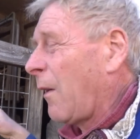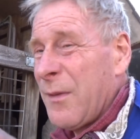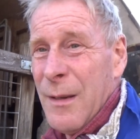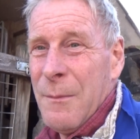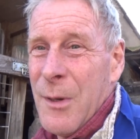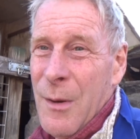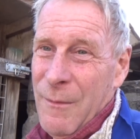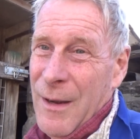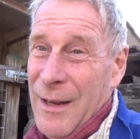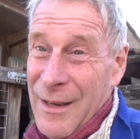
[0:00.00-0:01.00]
I've seen them do it
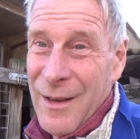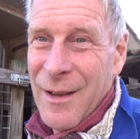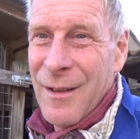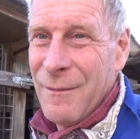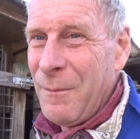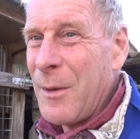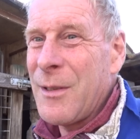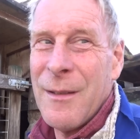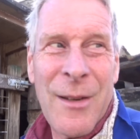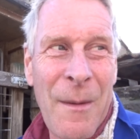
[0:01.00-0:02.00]
really, most
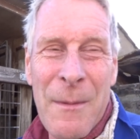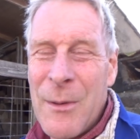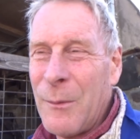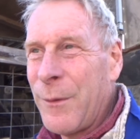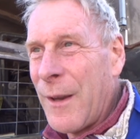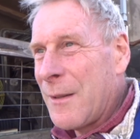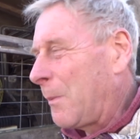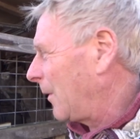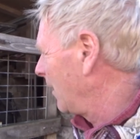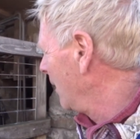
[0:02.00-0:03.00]
of the time he was on
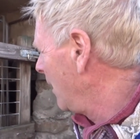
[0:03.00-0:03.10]
Facebook,